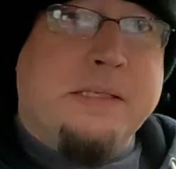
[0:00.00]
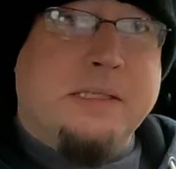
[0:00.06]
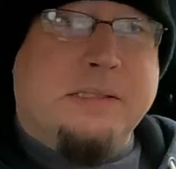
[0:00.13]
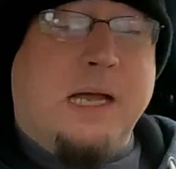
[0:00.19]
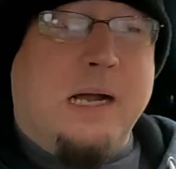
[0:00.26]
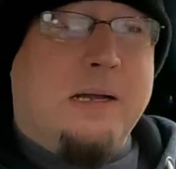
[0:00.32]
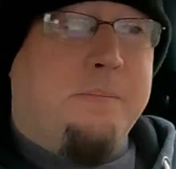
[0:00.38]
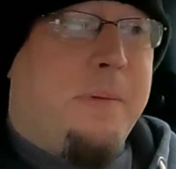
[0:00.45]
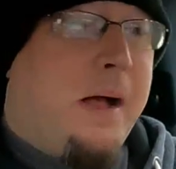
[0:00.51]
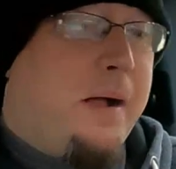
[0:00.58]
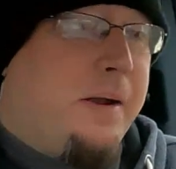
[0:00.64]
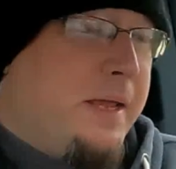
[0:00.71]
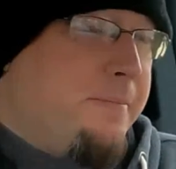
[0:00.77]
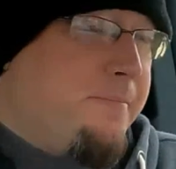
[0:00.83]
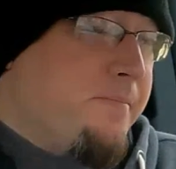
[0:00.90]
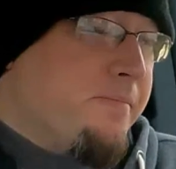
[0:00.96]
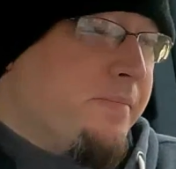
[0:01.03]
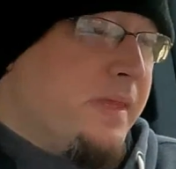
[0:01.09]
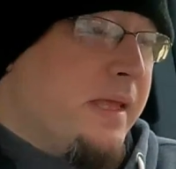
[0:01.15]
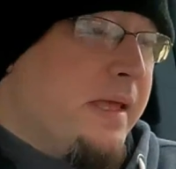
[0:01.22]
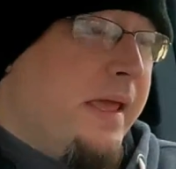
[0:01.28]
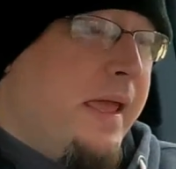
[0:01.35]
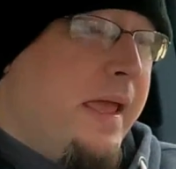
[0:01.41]
to talk about it.
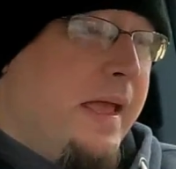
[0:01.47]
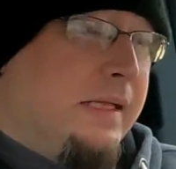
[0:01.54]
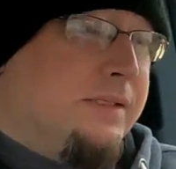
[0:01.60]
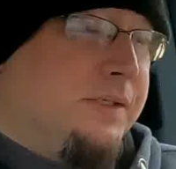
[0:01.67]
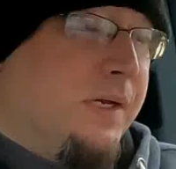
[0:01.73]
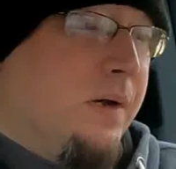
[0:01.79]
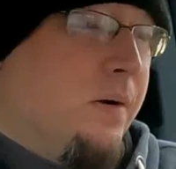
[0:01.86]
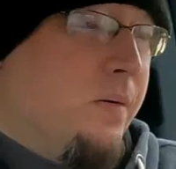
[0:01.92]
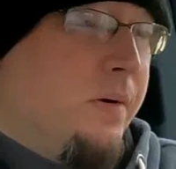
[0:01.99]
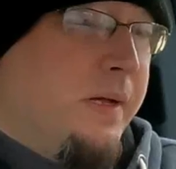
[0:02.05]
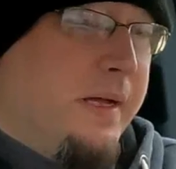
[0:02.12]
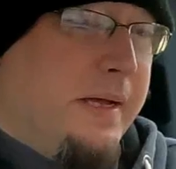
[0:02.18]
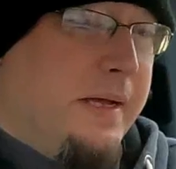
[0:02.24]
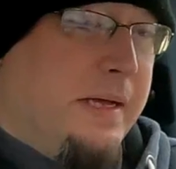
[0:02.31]
And so